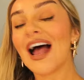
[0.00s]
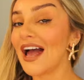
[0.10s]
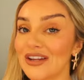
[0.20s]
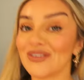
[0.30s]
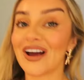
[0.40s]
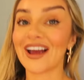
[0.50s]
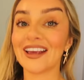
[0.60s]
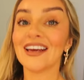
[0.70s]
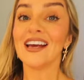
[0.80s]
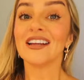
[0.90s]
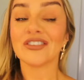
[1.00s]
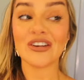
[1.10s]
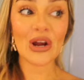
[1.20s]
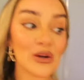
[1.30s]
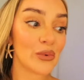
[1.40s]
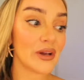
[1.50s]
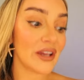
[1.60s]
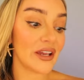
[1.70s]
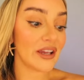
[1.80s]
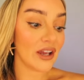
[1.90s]
Anyway, tonight
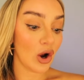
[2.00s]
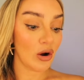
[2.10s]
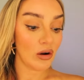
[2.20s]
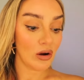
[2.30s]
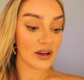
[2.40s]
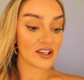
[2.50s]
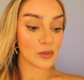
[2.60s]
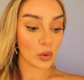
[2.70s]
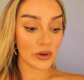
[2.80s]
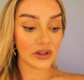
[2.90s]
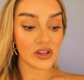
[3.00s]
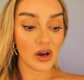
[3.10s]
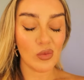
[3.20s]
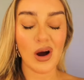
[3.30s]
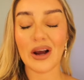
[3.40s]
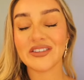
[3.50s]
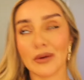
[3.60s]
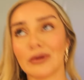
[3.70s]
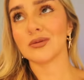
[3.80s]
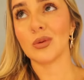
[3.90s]
we are exploring the, well, I
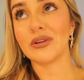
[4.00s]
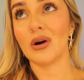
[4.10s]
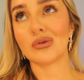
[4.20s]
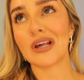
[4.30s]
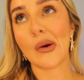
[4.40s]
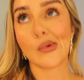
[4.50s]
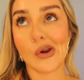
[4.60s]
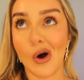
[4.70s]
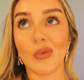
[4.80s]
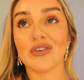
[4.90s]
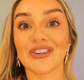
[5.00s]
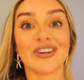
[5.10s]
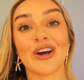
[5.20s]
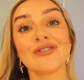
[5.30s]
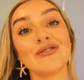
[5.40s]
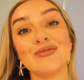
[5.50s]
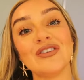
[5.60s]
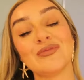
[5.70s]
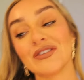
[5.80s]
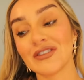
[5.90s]
say we're exploring the old town, we're not. We're just gonna go through
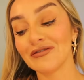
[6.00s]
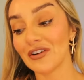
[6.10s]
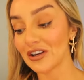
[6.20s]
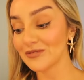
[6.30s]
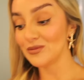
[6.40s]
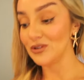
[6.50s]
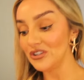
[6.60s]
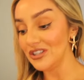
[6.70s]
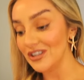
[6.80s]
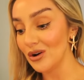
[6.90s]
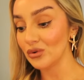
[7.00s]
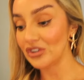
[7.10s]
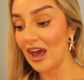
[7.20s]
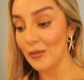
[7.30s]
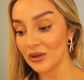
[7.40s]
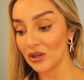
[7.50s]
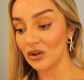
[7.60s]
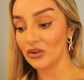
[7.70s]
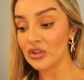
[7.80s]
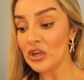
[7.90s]
Mooch, but it's our first Mooch in the old town
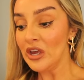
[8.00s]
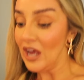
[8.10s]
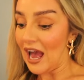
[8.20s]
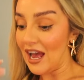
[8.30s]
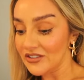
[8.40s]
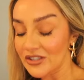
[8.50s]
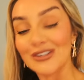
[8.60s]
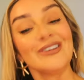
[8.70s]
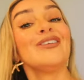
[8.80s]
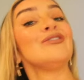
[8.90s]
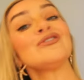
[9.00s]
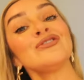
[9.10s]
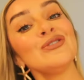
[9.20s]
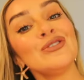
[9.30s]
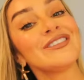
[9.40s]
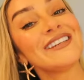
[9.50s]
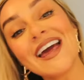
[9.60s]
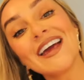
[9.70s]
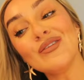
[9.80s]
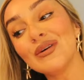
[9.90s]
because as you saw
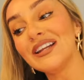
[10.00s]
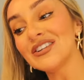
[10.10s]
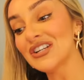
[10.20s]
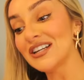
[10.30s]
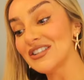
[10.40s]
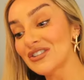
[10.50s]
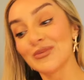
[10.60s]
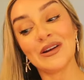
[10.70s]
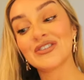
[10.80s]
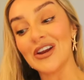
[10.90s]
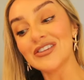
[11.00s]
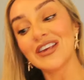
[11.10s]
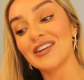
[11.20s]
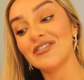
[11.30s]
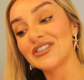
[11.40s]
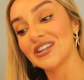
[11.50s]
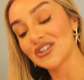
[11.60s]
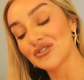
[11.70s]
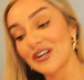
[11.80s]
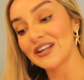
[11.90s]
today, we literally just went straight to the elephant
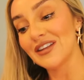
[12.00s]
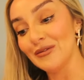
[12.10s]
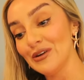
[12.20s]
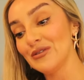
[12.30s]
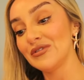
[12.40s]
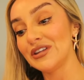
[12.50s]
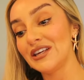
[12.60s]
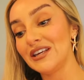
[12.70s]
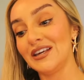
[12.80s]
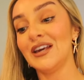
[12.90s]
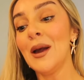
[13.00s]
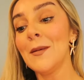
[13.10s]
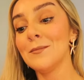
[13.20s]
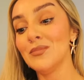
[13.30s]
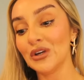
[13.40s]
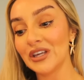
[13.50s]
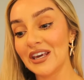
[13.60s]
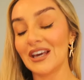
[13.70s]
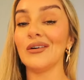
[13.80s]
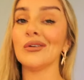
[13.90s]
sanctuary, then we went up the monkey
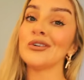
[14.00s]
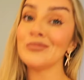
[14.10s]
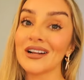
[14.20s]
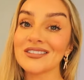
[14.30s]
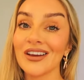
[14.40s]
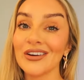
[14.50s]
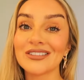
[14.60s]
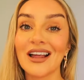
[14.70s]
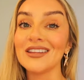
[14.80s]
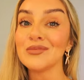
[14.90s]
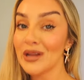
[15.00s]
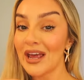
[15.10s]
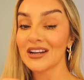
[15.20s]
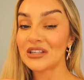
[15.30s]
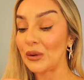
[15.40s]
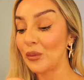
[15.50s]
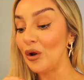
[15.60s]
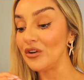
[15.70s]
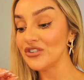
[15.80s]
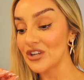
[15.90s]
hill, come back to the hotel. It's been a hectic
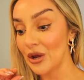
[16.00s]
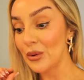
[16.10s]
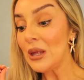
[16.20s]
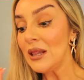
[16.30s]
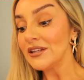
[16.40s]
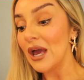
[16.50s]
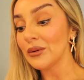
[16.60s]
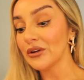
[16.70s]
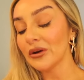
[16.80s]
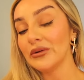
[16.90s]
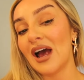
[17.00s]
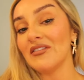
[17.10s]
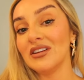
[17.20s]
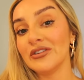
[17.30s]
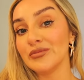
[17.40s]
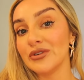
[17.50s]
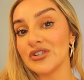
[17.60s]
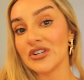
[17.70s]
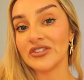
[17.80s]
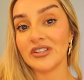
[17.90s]
one. So yeah, we're gonna go and have a little
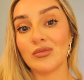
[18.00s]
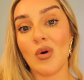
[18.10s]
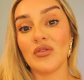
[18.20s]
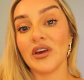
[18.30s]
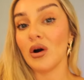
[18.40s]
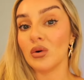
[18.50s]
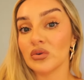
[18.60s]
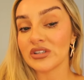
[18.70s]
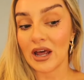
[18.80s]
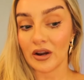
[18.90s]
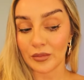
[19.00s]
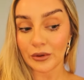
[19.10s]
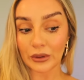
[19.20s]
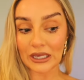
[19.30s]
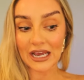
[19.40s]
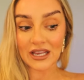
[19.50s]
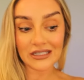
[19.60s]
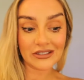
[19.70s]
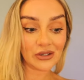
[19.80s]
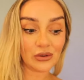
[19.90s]
Mooch and see what the old town of Phuket
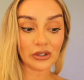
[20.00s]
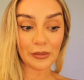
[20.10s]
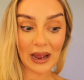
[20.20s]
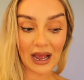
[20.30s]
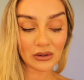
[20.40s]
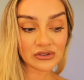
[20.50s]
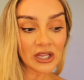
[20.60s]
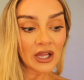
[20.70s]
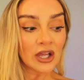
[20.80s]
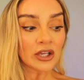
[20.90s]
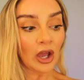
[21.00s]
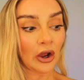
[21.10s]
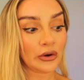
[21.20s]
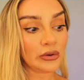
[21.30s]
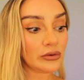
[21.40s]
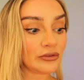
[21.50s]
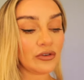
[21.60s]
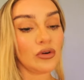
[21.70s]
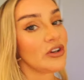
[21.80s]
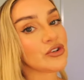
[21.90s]
is all about. Go
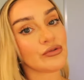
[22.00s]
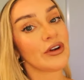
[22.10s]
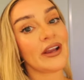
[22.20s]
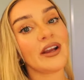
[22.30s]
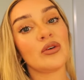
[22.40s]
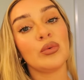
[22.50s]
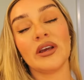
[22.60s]
for a drink.